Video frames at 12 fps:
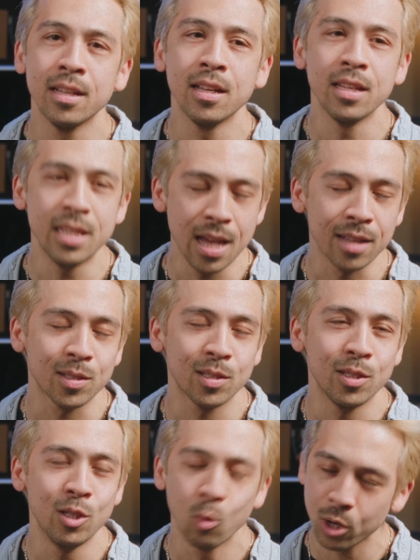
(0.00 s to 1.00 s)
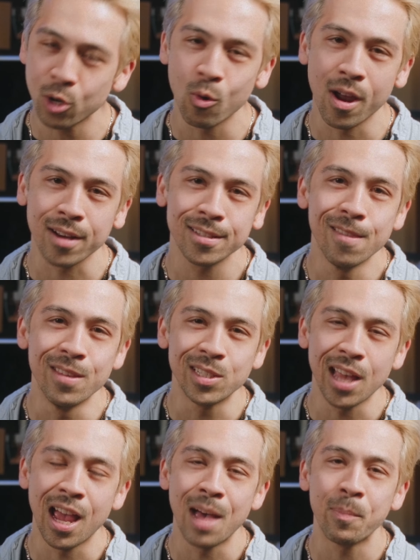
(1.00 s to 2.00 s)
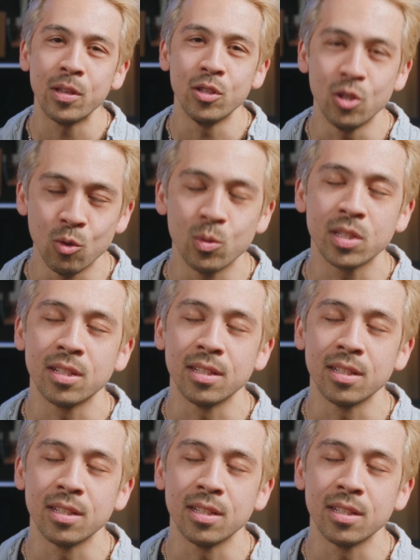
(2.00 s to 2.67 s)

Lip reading: yes, you're correct, this app used to